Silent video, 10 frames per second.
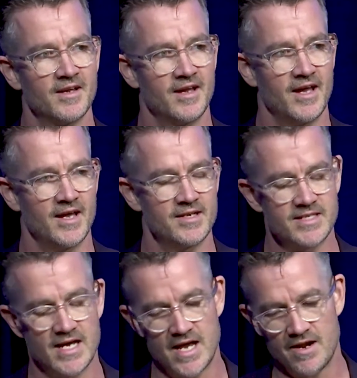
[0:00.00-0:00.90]
and
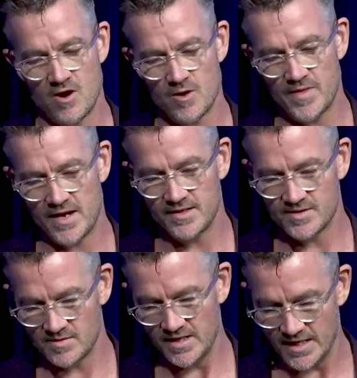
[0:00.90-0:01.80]
I hope that
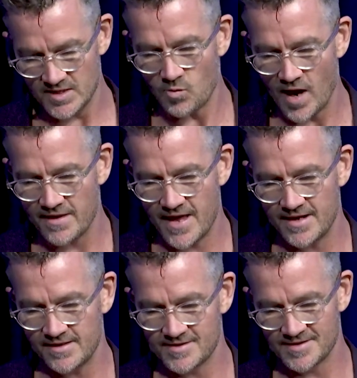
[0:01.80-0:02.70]
it is one that
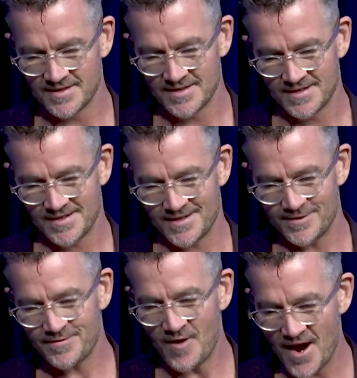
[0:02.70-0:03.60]
is
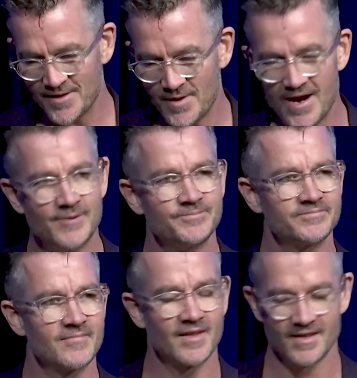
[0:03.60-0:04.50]
defined by
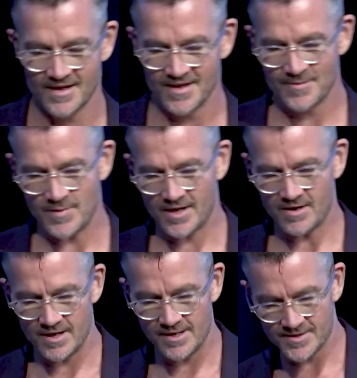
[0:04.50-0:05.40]

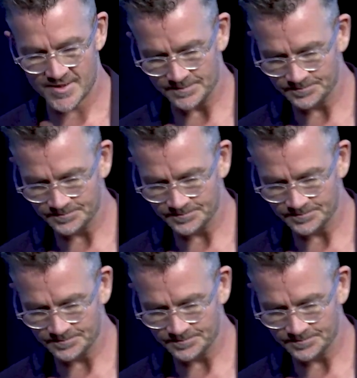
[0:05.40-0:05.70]
kindness.